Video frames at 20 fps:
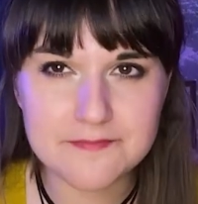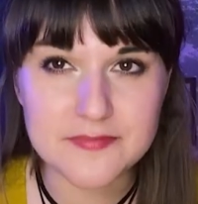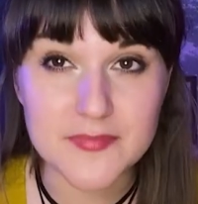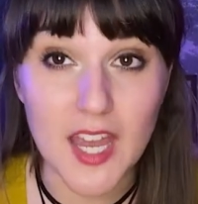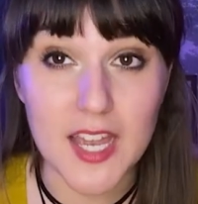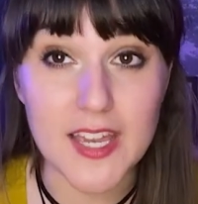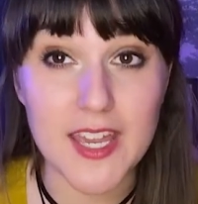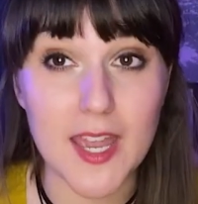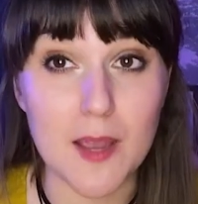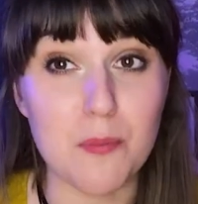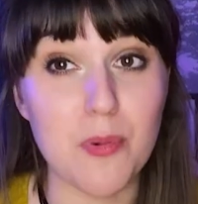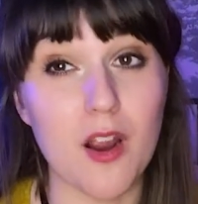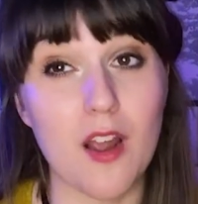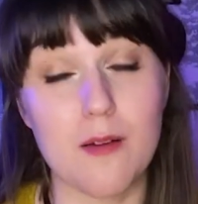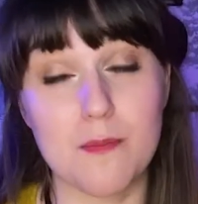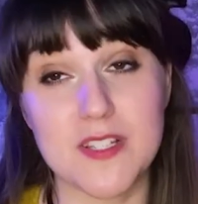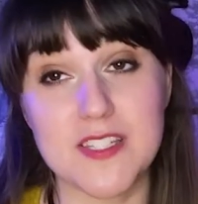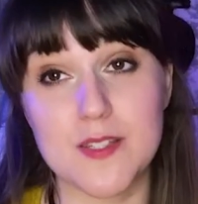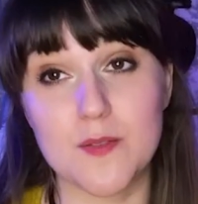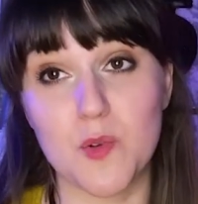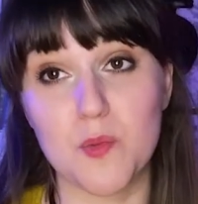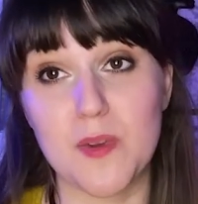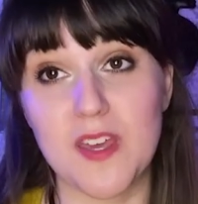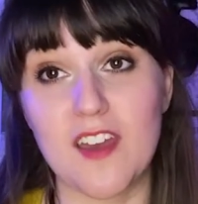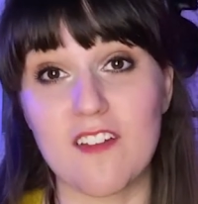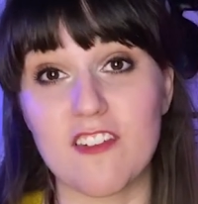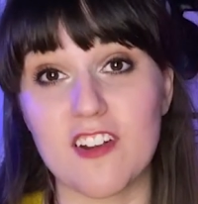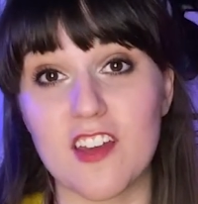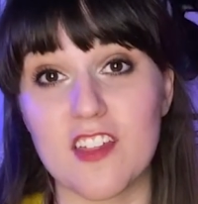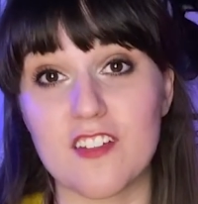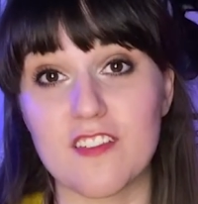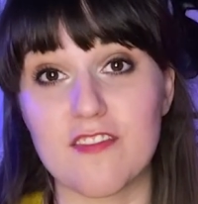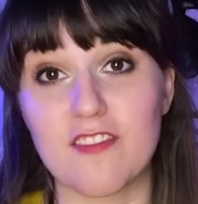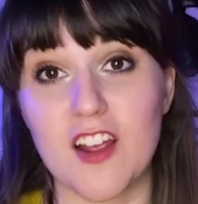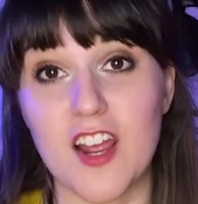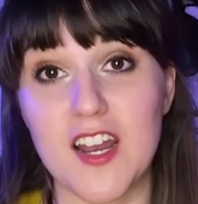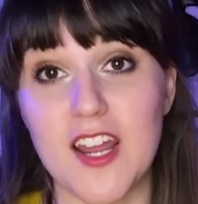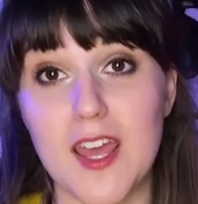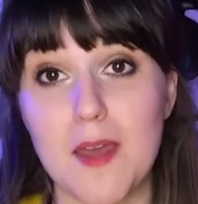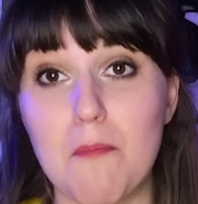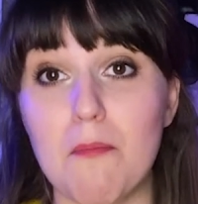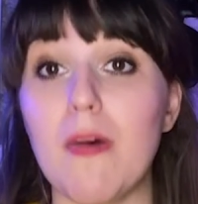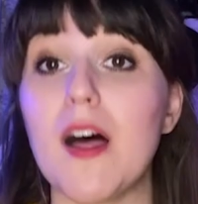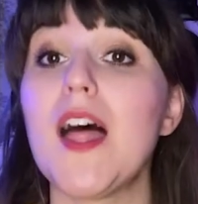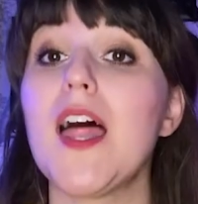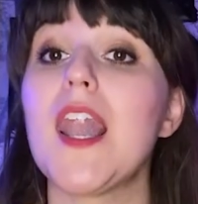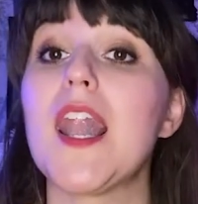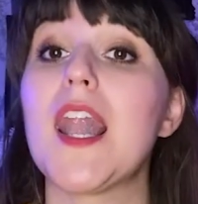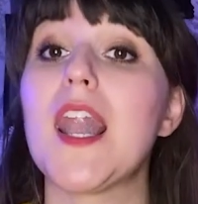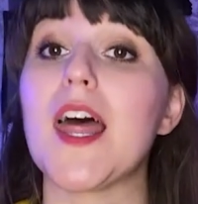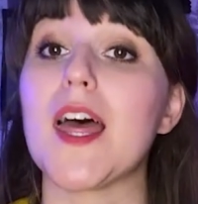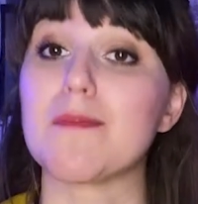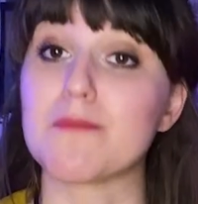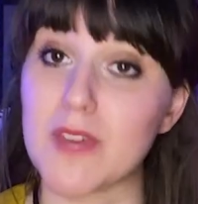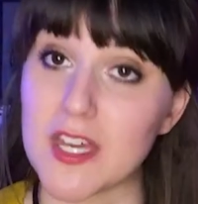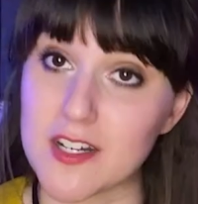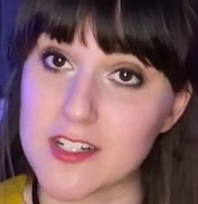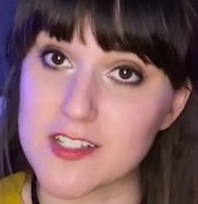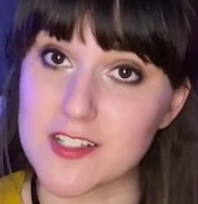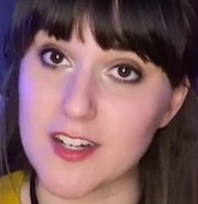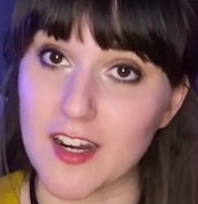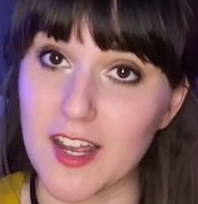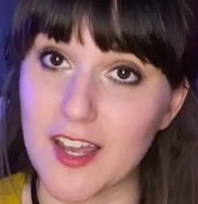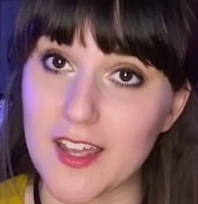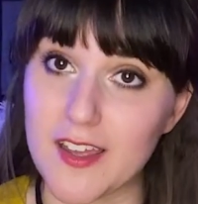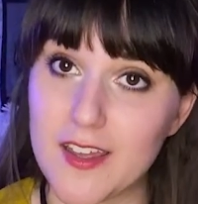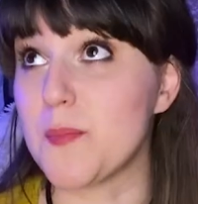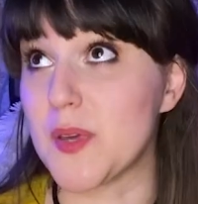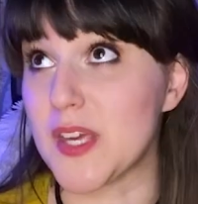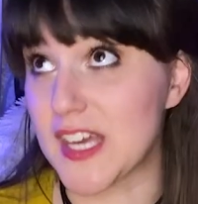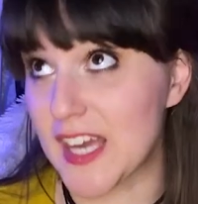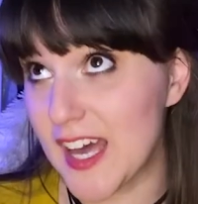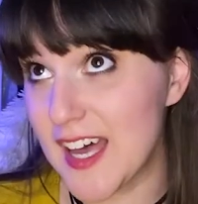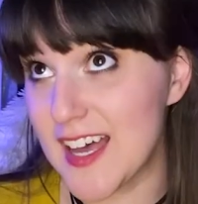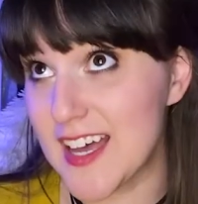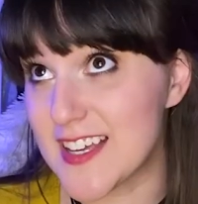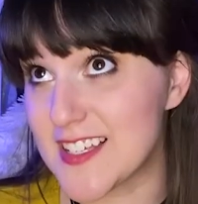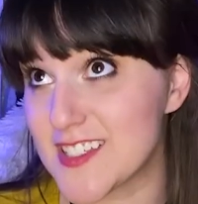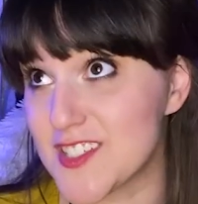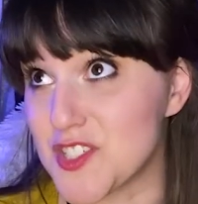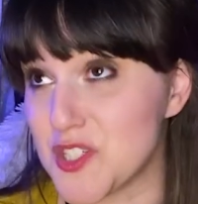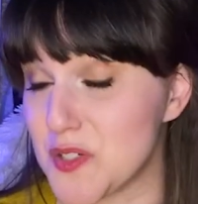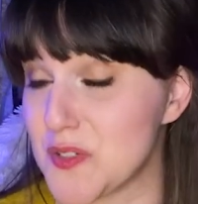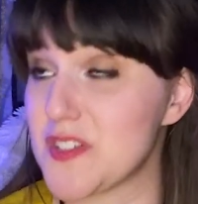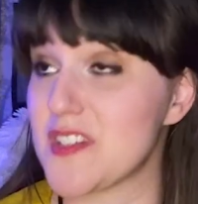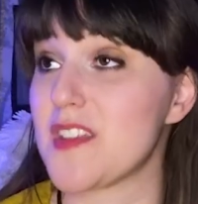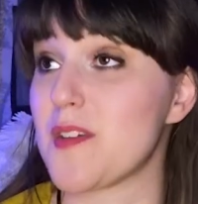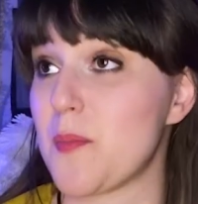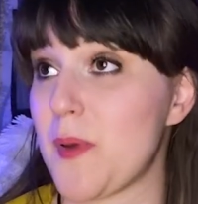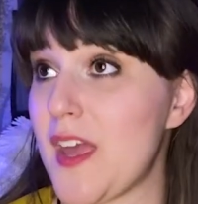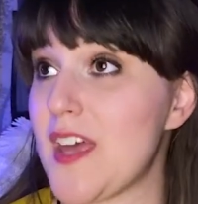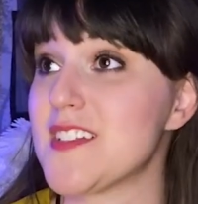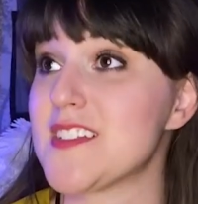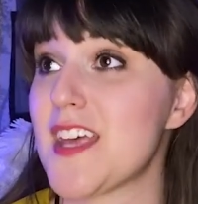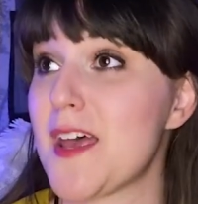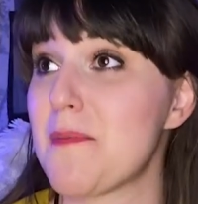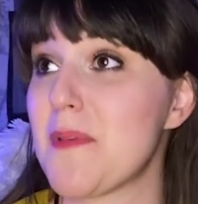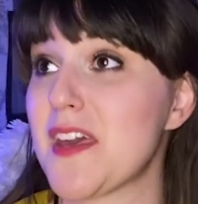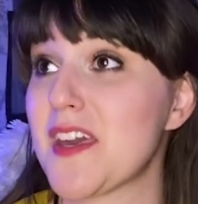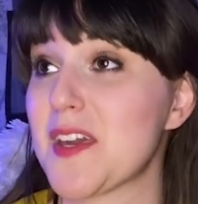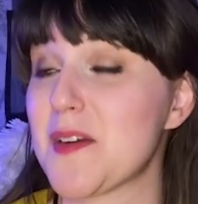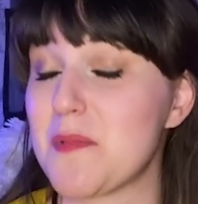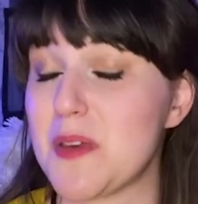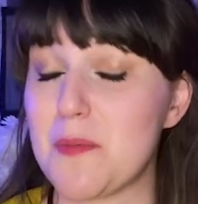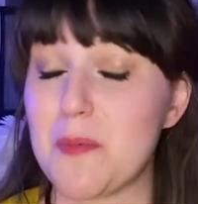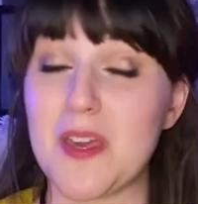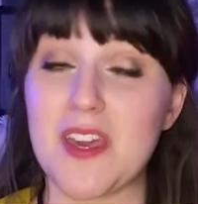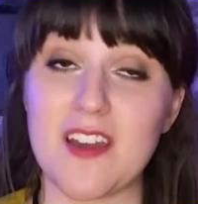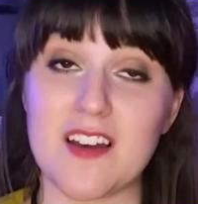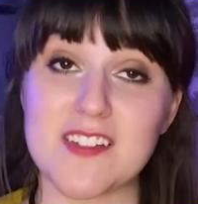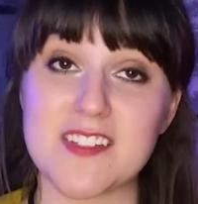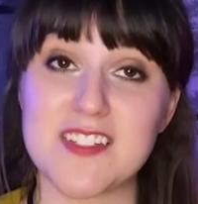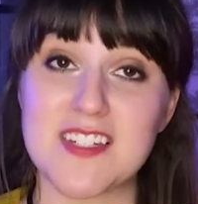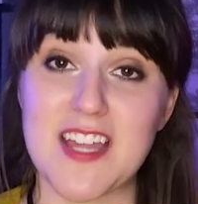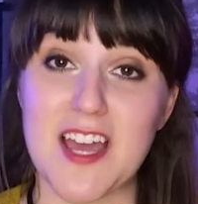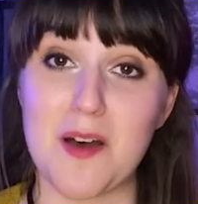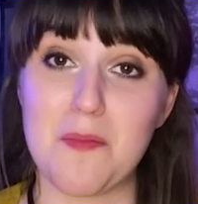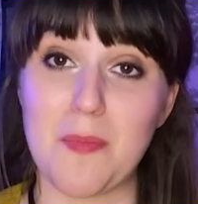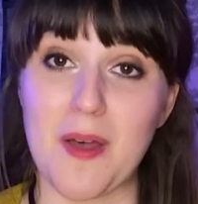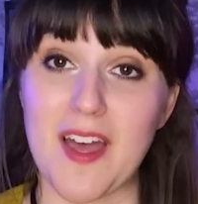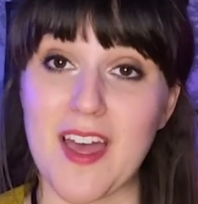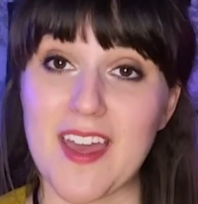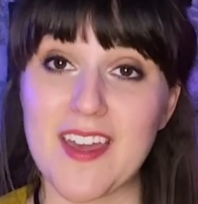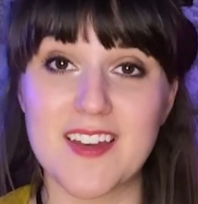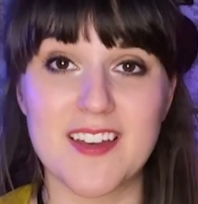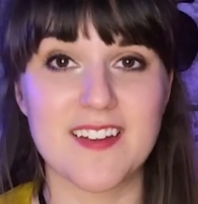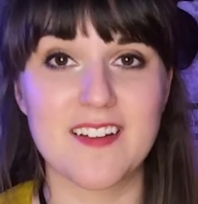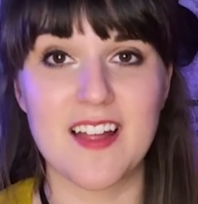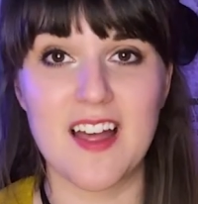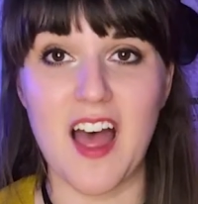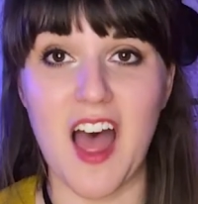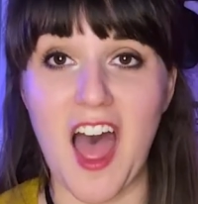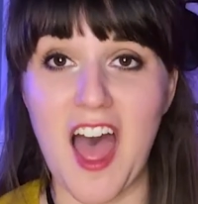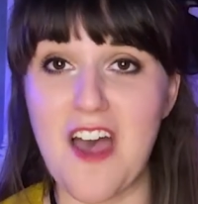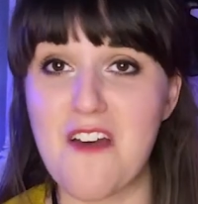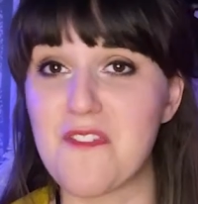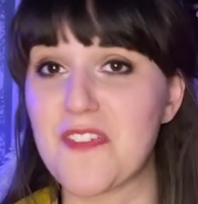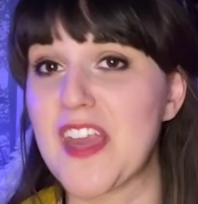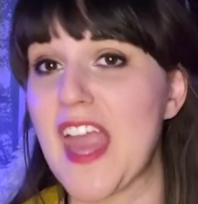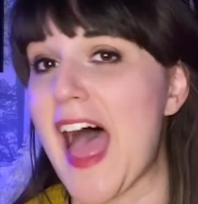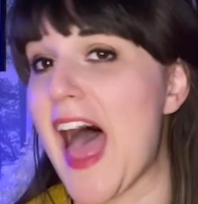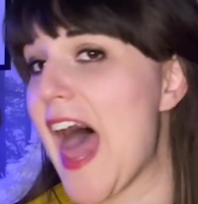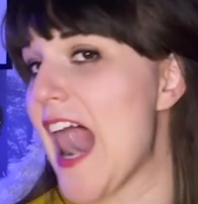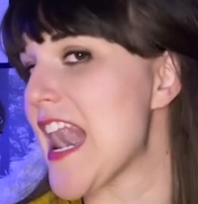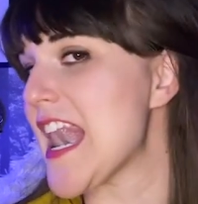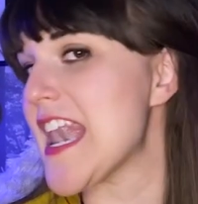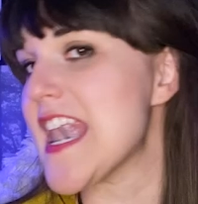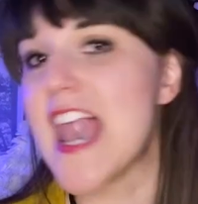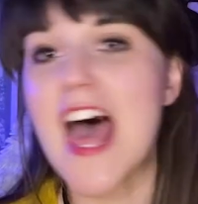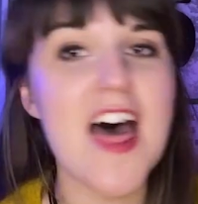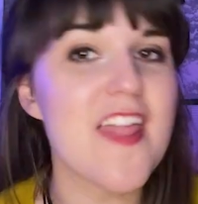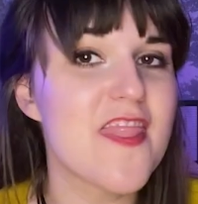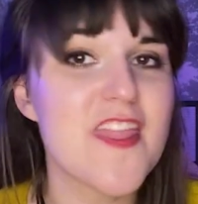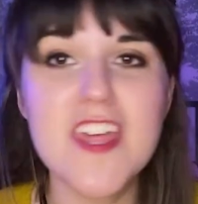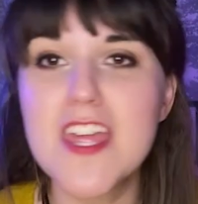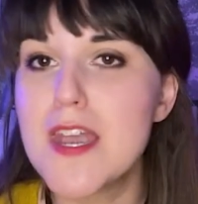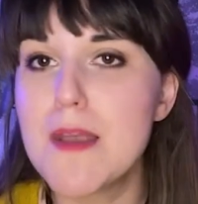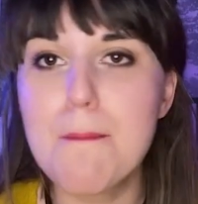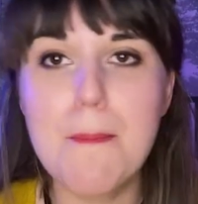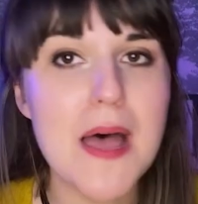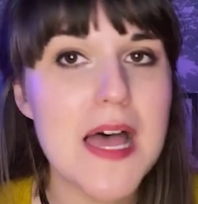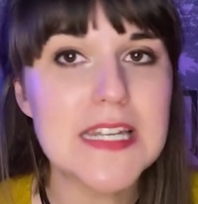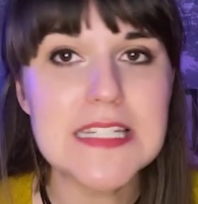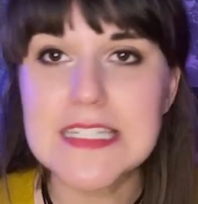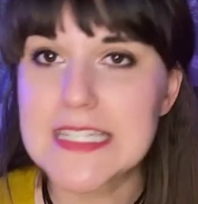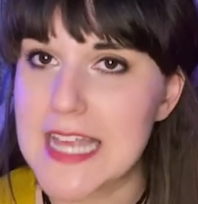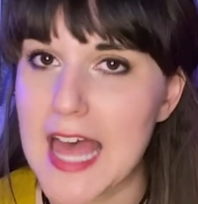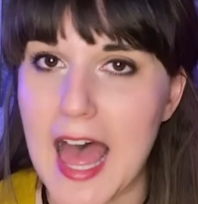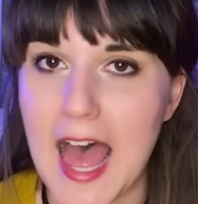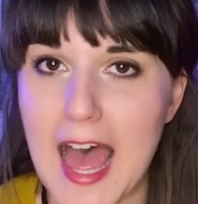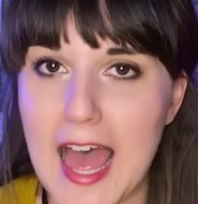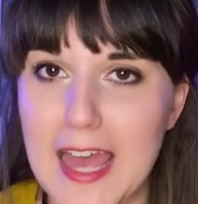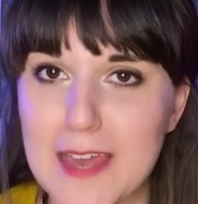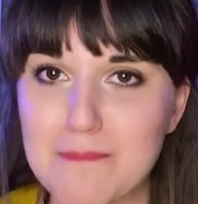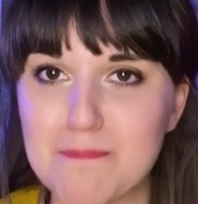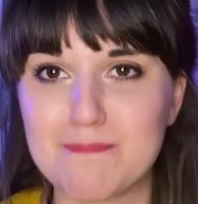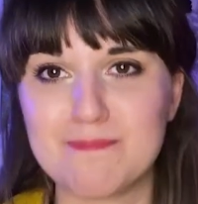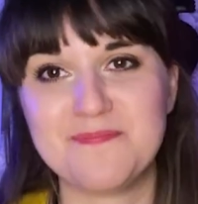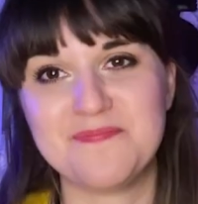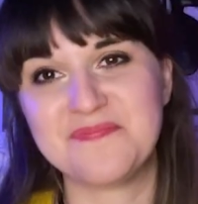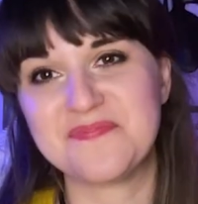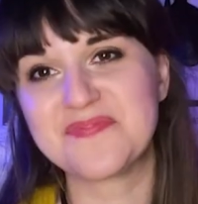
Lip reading: I can't promise it will be every other Friday, but I'm gonna try. Because due to the pandemic and me being on standby, I've got nothing but time.